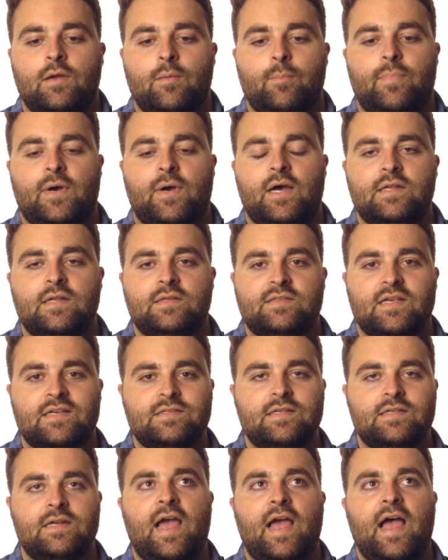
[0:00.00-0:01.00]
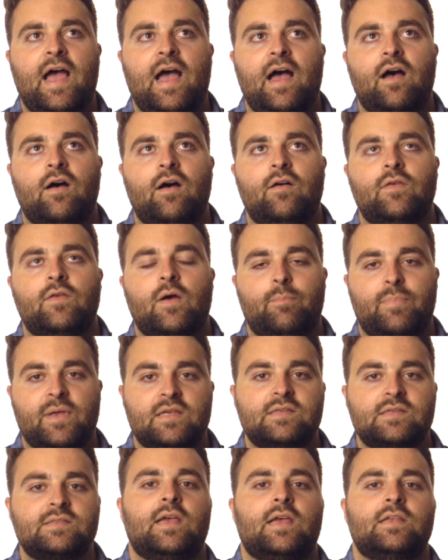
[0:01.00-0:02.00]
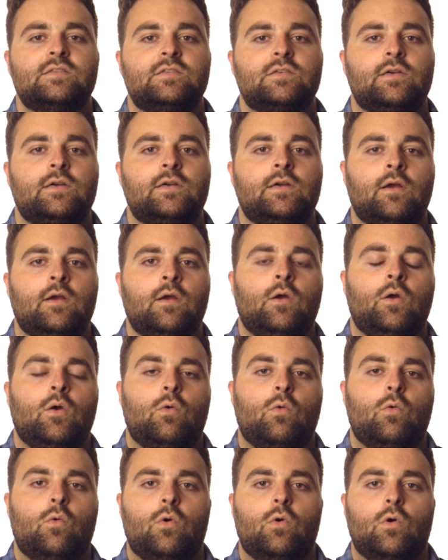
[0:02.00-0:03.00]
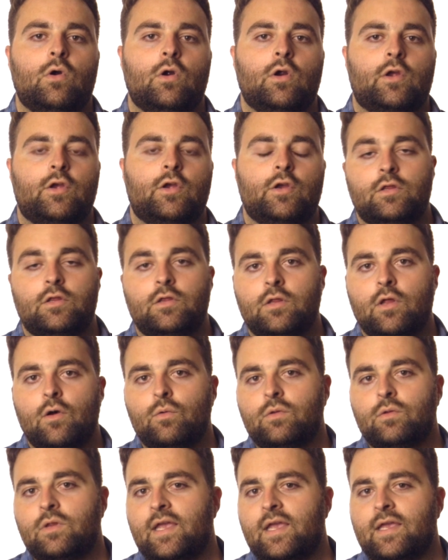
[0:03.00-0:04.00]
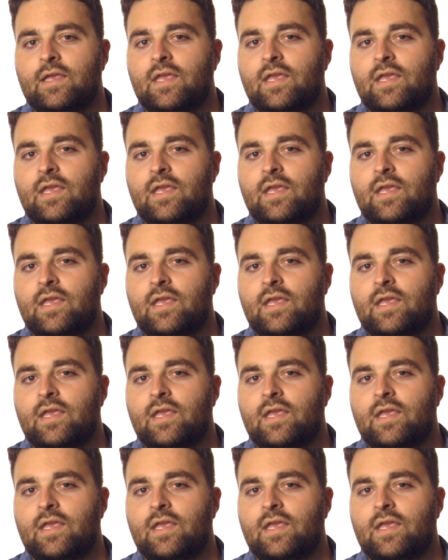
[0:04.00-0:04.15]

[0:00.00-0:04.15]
but it doesn't have a big sensor or good low light